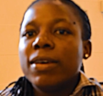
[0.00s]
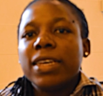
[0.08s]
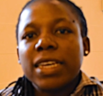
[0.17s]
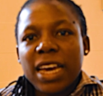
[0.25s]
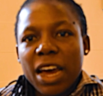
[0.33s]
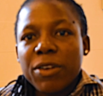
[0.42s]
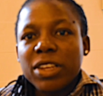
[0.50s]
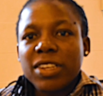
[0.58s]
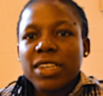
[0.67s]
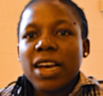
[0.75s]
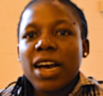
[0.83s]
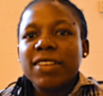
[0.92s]

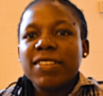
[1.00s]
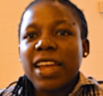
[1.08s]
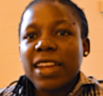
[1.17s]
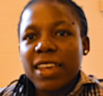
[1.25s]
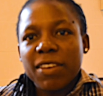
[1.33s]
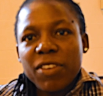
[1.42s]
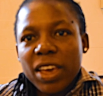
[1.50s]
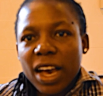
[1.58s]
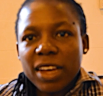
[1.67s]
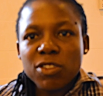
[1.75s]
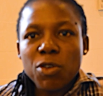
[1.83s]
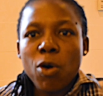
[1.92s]
encouraging us and
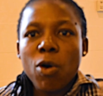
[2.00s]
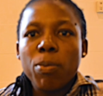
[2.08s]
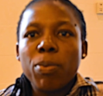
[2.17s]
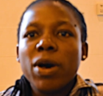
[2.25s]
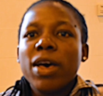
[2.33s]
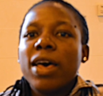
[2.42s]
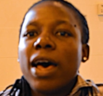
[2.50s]
giving us hope.